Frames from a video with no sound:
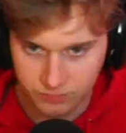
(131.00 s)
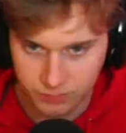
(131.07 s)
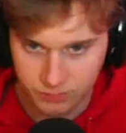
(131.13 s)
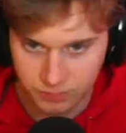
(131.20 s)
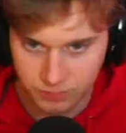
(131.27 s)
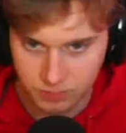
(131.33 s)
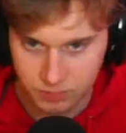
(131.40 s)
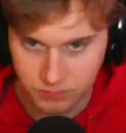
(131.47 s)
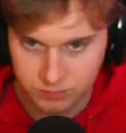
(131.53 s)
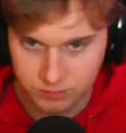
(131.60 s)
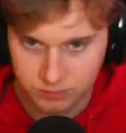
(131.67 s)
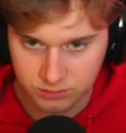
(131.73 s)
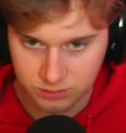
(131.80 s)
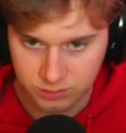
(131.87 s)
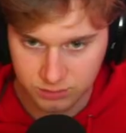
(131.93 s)
There he goes.
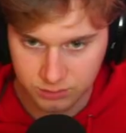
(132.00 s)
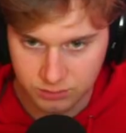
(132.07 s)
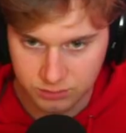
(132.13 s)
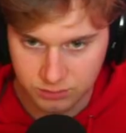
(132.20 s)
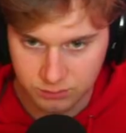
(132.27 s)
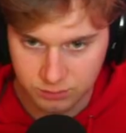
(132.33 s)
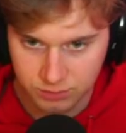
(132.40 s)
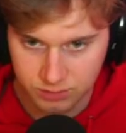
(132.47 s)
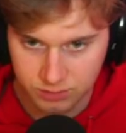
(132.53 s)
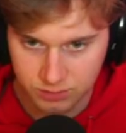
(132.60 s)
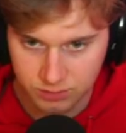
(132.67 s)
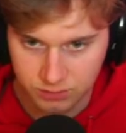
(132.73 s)
There we got somebody.